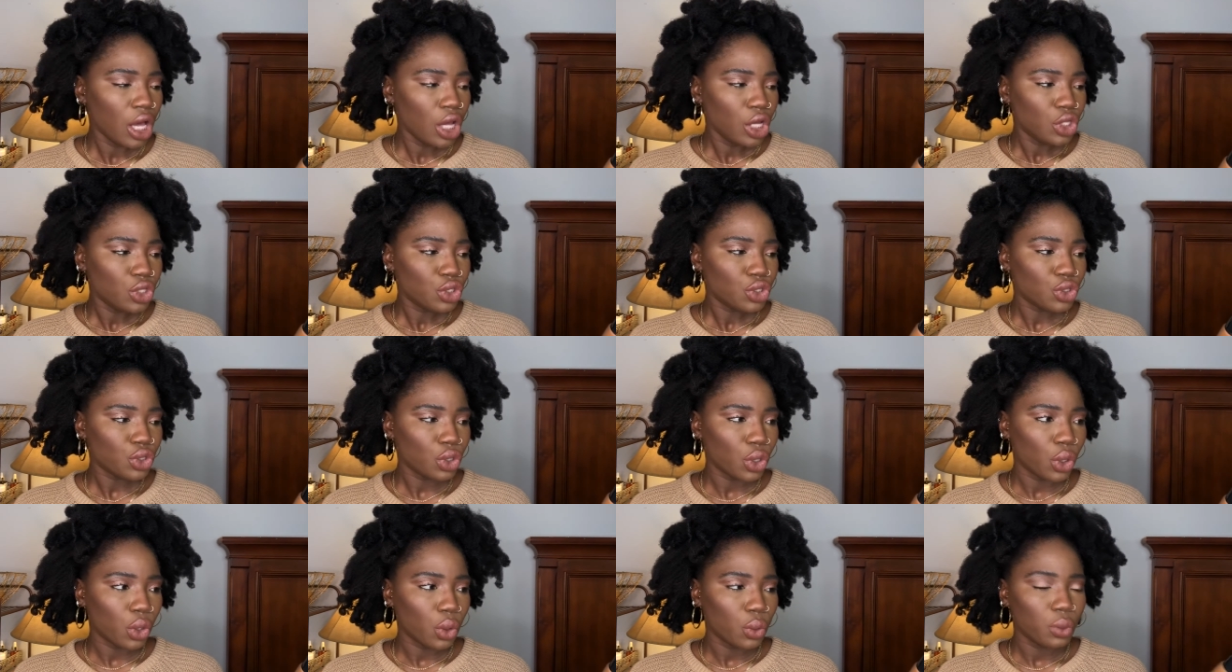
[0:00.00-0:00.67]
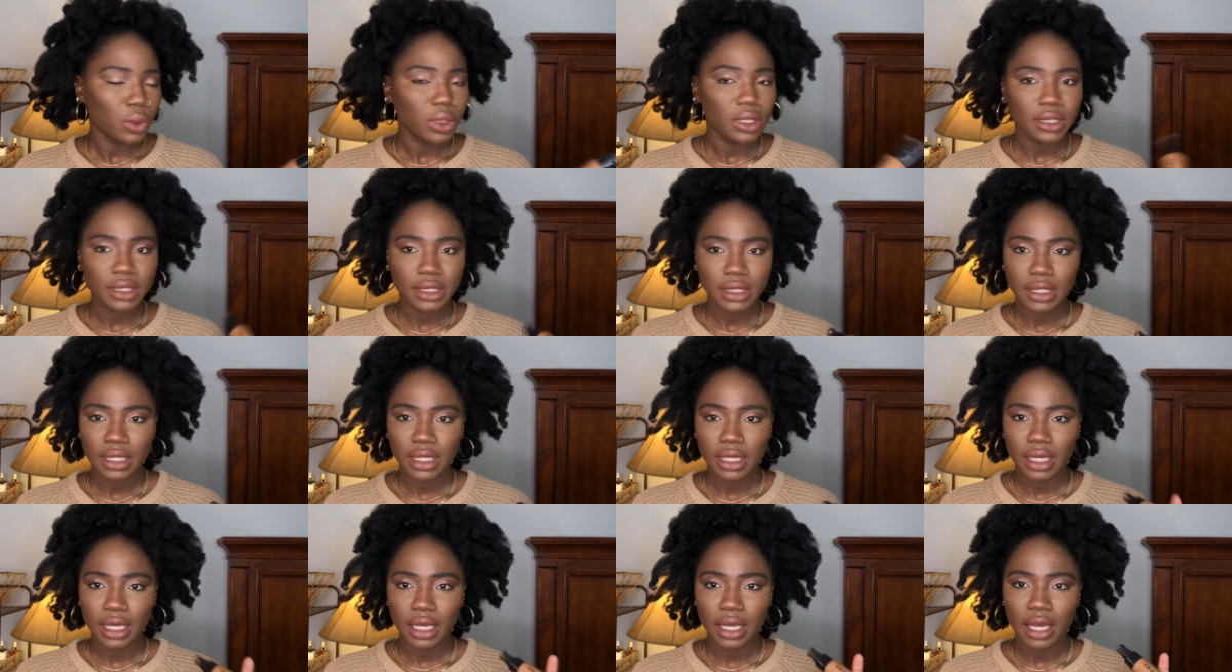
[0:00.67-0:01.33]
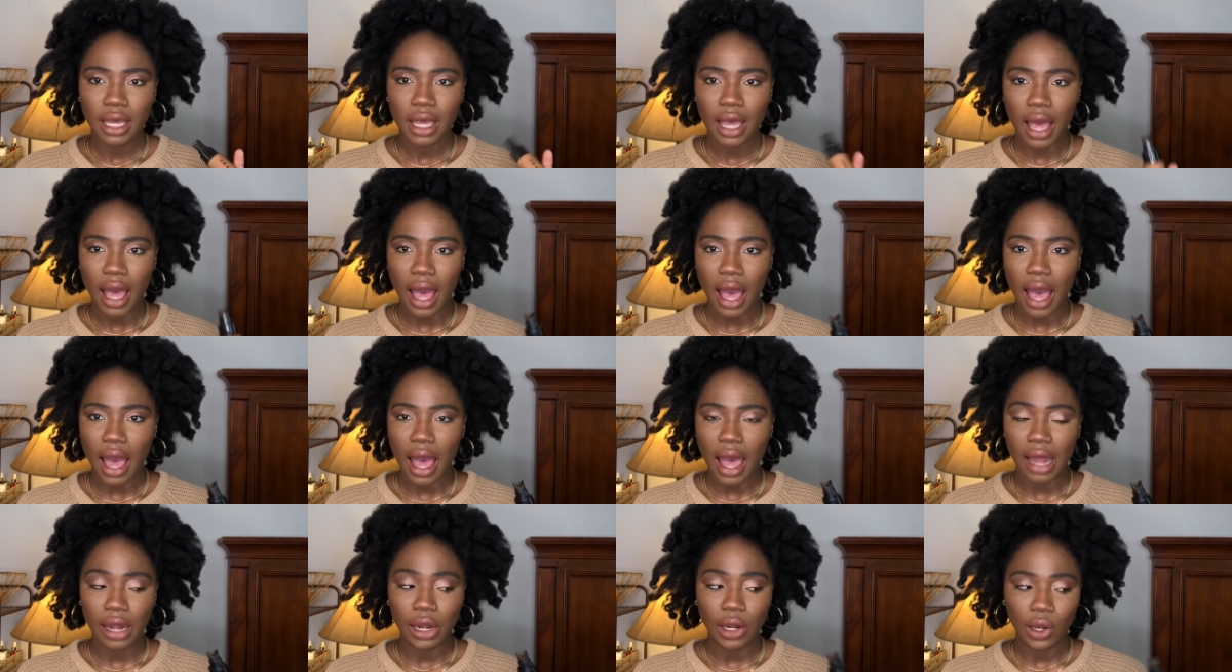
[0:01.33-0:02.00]
So we'll see
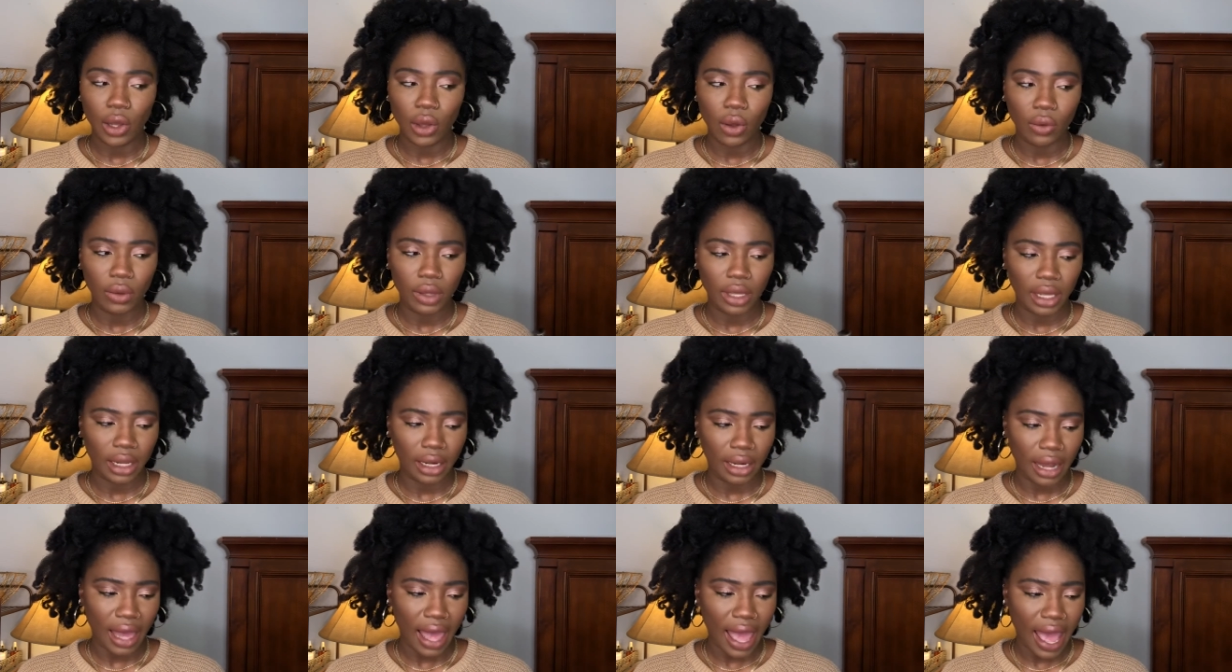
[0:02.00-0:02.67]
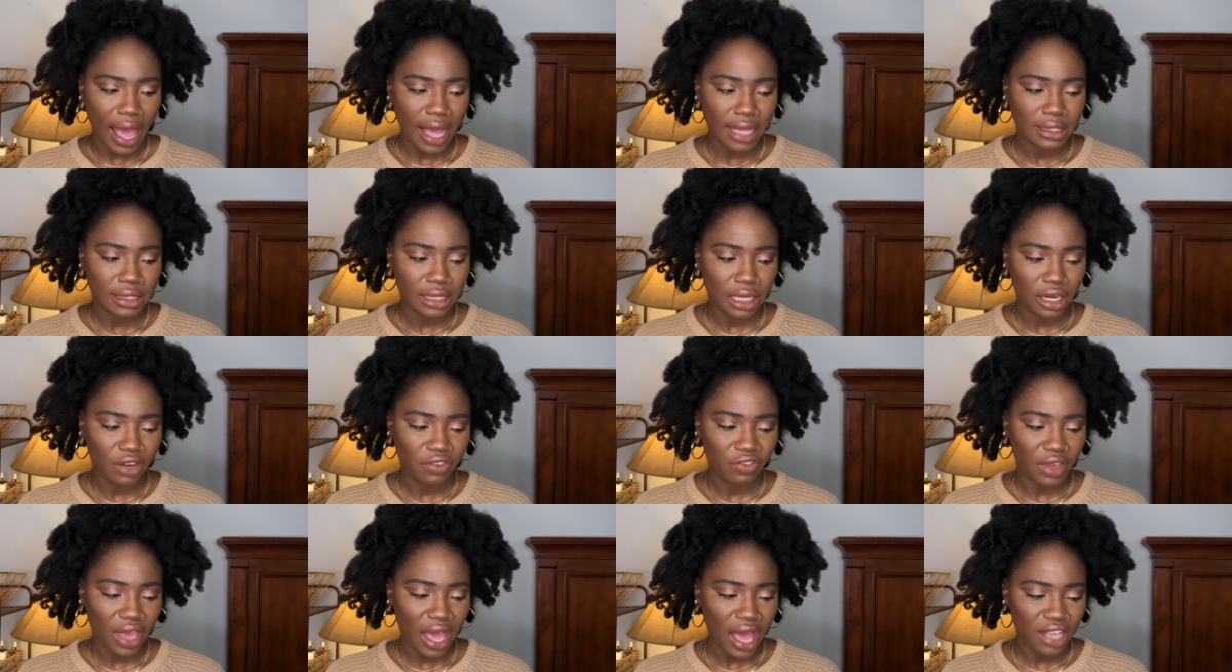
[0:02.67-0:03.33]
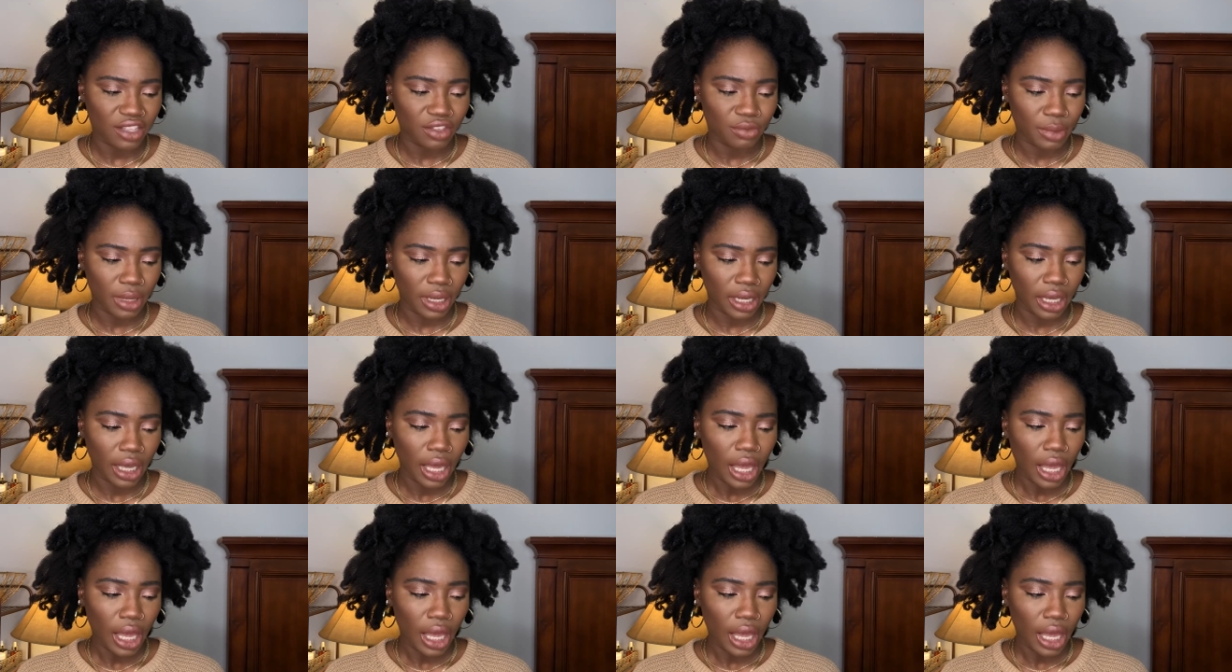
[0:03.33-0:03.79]
how long it lasts and if it has me